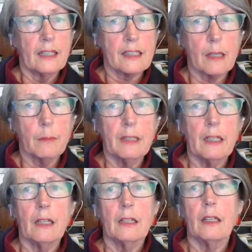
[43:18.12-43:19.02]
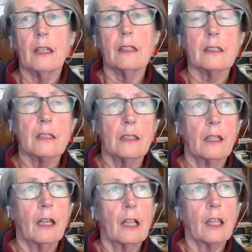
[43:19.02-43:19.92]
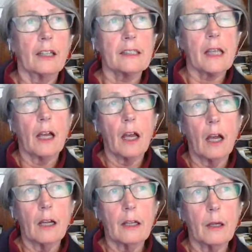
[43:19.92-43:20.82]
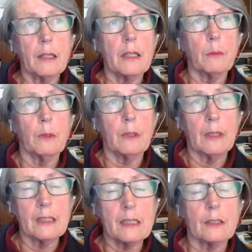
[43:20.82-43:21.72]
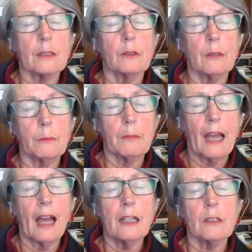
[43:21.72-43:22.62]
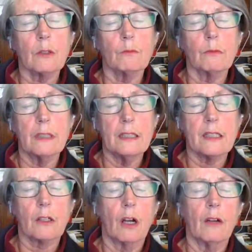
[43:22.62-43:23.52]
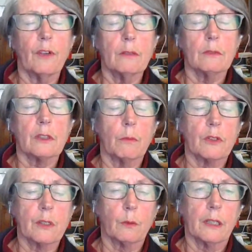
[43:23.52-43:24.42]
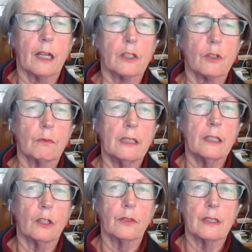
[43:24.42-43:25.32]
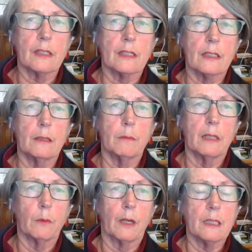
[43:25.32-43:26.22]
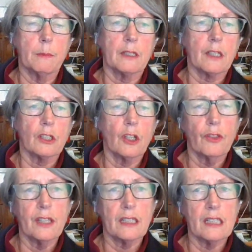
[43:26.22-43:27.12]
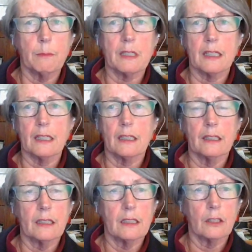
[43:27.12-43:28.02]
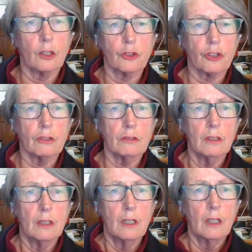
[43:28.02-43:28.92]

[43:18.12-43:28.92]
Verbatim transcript: Yes, I mean, and like, it's just hard to read. I find Scott Morrison quite hard to read on this in many ways, because I don't think he's particularly ideological.